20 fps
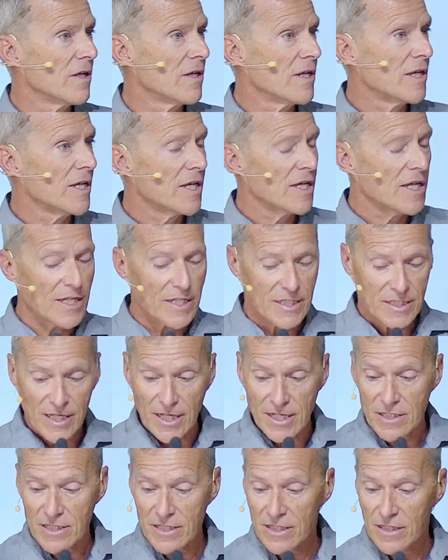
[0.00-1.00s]
He
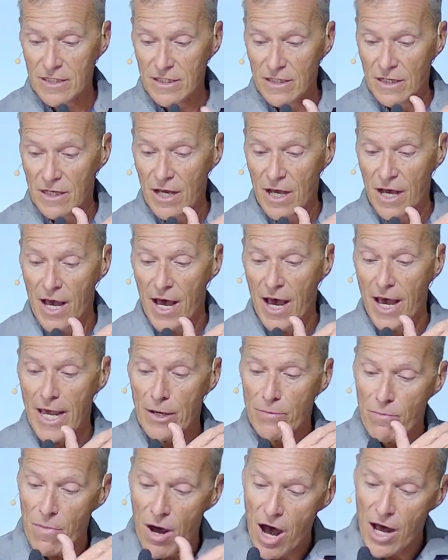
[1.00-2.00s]
says, I
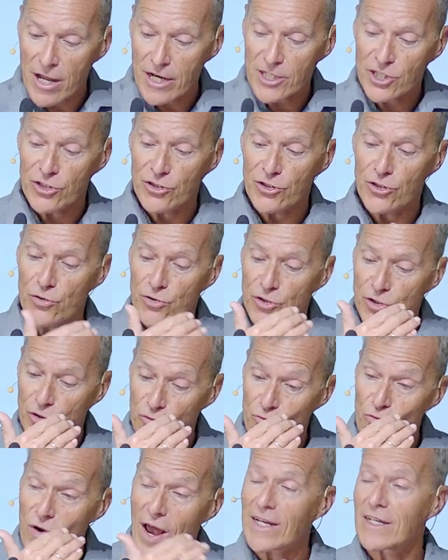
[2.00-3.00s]
admonish you to, to
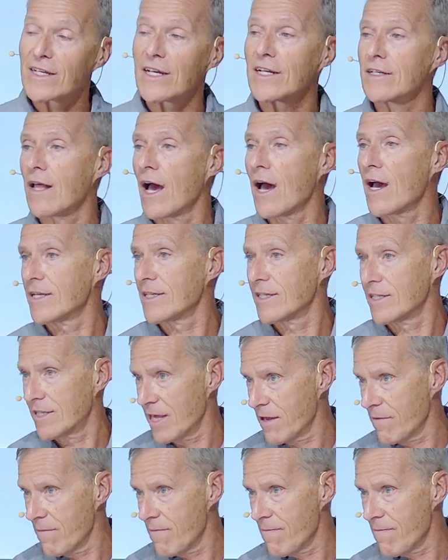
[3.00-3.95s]
recognize them.